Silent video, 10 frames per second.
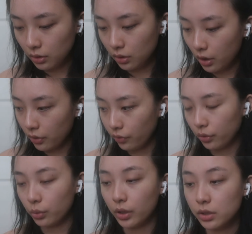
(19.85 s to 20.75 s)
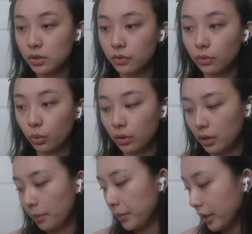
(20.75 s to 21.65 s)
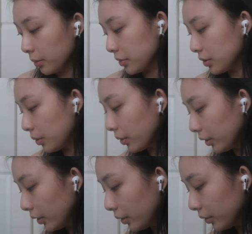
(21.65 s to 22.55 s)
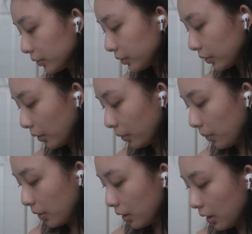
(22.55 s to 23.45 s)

a lot of requests for a makeup tutorial, so